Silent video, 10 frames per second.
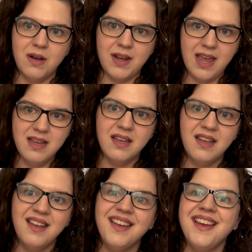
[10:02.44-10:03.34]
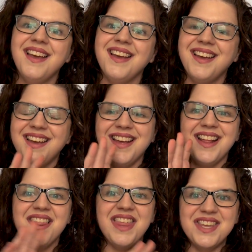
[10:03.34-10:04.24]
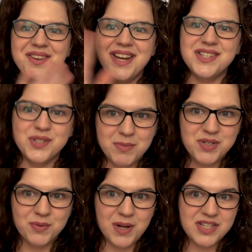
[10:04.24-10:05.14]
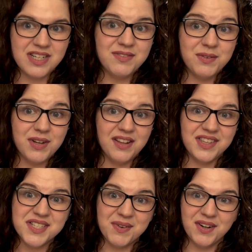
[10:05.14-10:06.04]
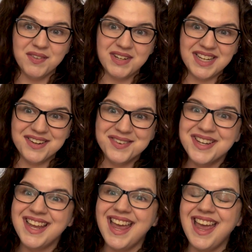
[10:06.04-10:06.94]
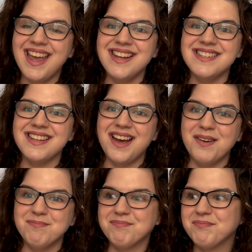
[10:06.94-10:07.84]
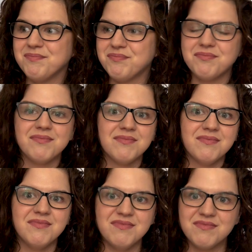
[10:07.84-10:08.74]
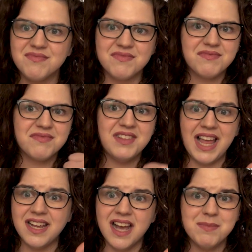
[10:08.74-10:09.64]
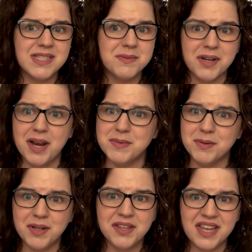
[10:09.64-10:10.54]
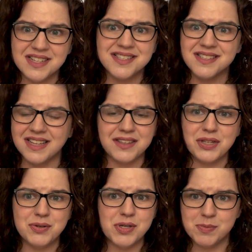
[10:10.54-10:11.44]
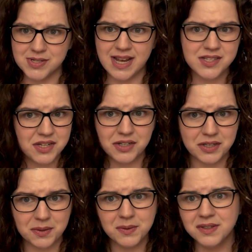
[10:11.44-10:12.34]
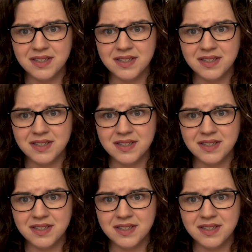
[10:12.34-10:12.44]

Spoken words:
Okay? thank you guys so much for watching if you've gotten this far in the video. And like, comment, subscribe, do all the things that YouTubers ask you to do.